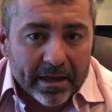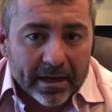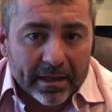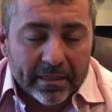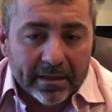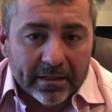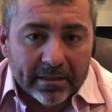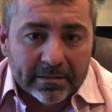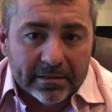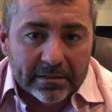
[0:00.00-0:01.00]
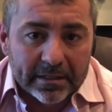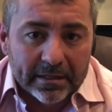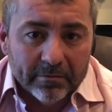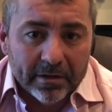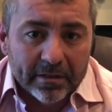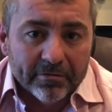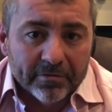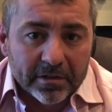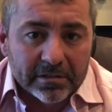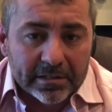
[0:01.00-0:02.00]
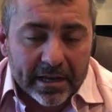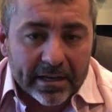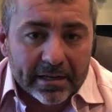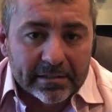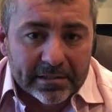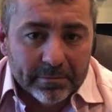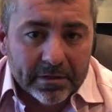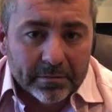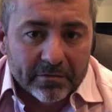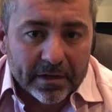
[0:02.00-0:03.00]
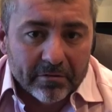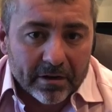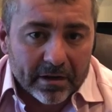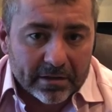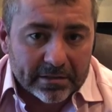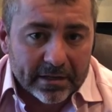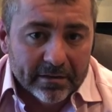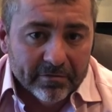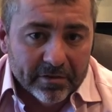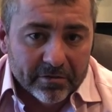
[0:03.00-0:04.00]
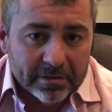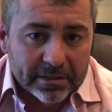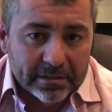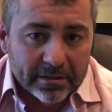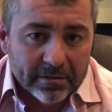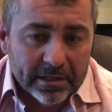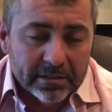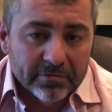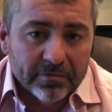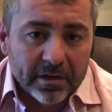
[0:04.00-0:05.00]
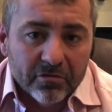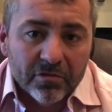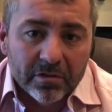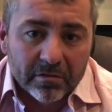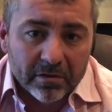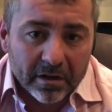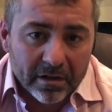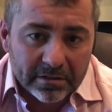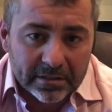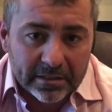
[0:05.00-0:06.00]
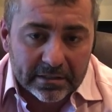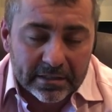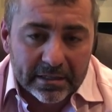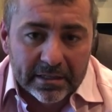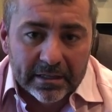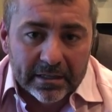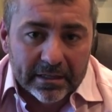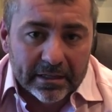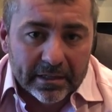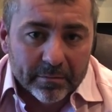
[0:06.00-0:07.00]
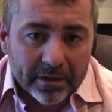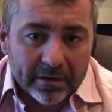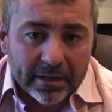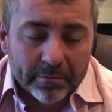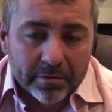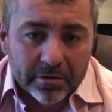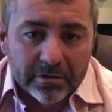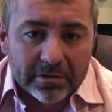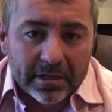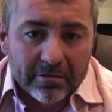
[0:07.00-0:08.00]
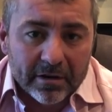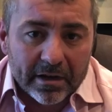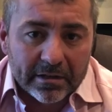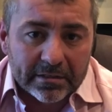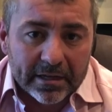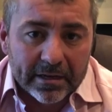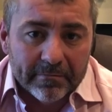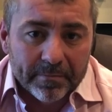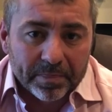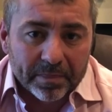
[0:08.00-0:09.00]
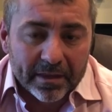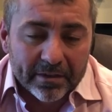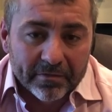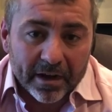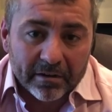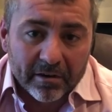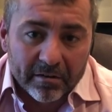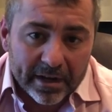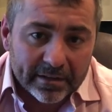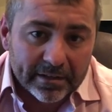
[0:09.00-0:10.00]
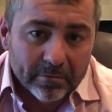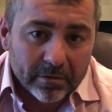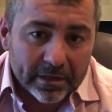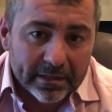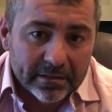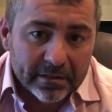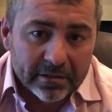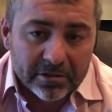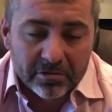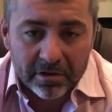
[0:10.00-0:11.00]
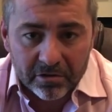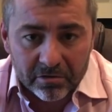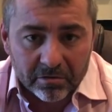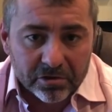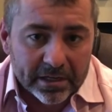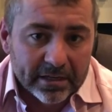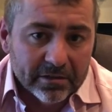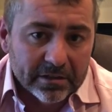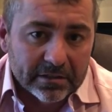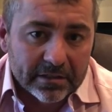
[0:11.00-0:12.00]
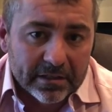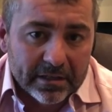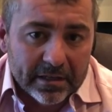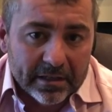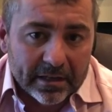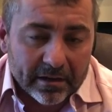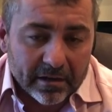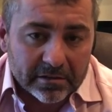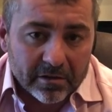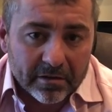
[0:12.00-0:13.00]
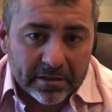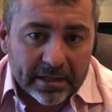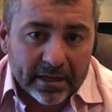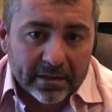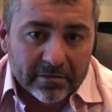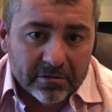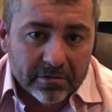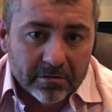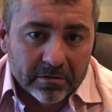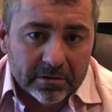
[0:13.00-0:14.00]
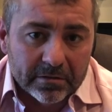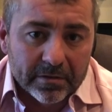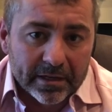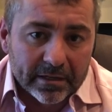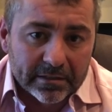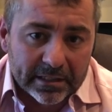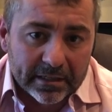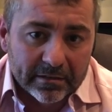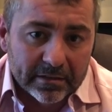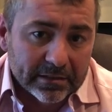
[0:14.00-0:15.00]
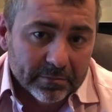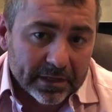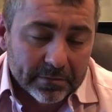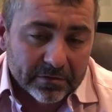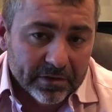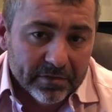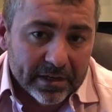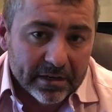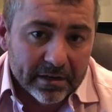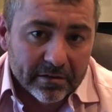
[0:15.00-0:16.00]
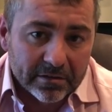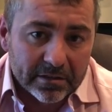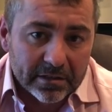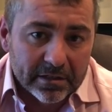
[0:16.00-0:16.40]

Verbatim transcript: And I think this is really the first sign and symptom of nitric oxide deficiency. So these functional losses in the ability to produce nitric oxide, if not corrected, will lead to the structural changes that cause heart attack and strokes in 10 to sometimes 15 years.